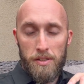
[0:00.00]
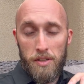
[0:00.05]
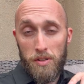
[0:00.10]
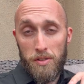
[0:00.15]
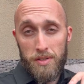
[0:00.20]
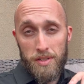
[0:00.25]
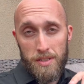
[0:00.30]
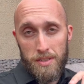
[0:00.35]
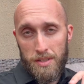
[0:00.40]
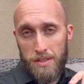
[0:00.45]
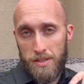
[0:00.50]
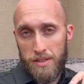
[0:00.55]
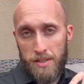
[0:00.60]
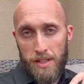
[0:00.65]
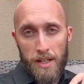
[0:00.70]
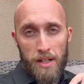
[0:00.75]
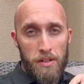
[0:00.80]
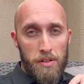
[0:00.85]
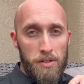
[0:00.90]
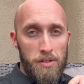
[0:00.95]

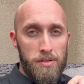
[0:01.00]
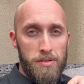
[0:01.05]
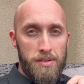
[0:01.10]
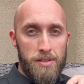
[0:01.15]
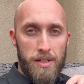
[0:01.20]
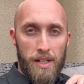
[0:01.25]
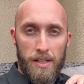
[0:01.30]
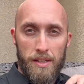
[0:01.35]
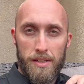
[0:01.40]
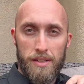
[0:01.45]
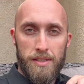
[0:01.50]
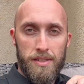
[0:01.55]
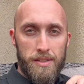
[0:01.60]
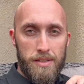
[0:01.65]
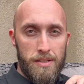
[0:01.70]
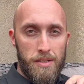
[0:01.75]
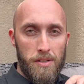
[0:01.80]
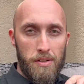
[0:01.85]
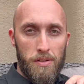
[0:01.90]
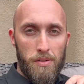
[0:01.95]
standard stainless
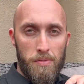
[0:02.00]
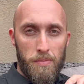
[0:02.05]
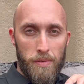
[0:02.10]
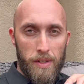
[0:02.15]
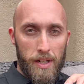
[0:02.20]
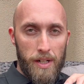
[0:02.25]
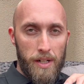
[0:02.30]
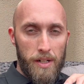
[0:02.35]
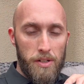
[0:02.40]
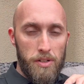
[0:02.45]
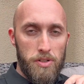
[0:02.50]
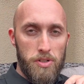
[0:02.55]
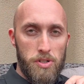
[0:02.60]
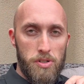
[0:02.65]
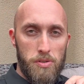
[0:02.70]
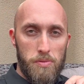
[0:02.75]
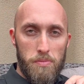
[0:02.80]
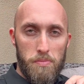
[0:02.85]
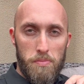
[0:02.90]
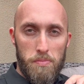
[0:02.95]
steel range